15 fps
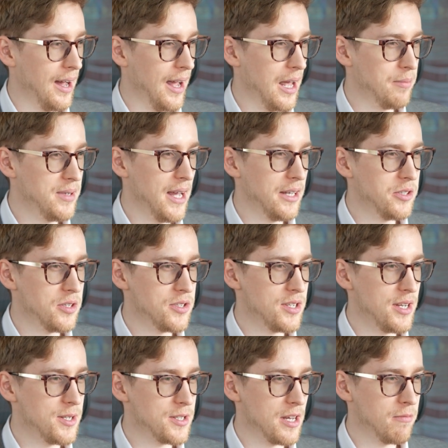I am yet to
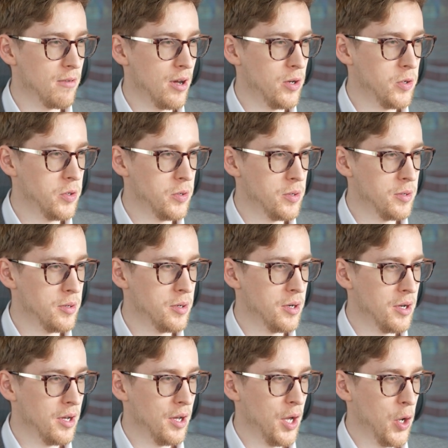see someone who
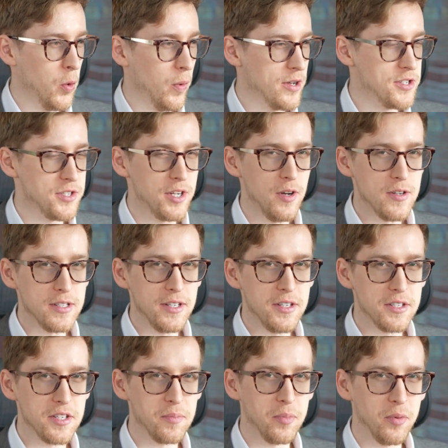was seriously
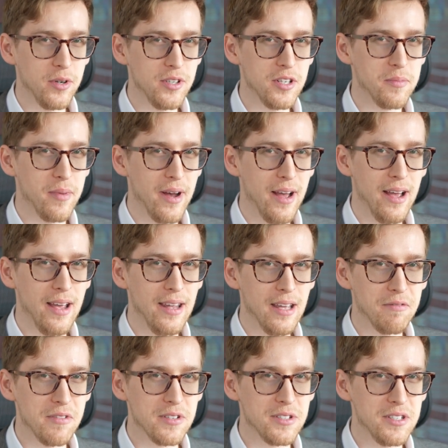disappointed by
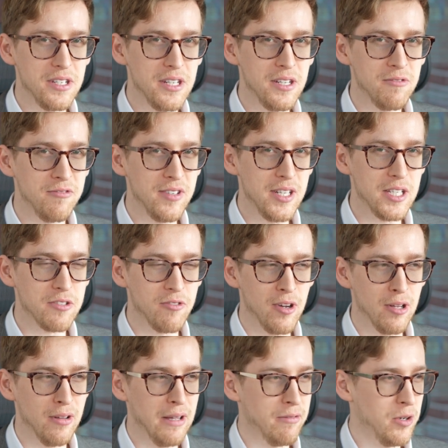FSD
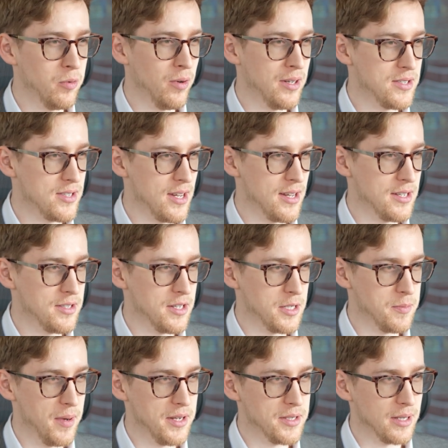V12. Everyone says it's
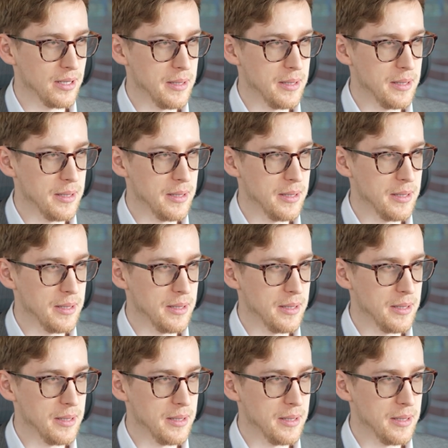basically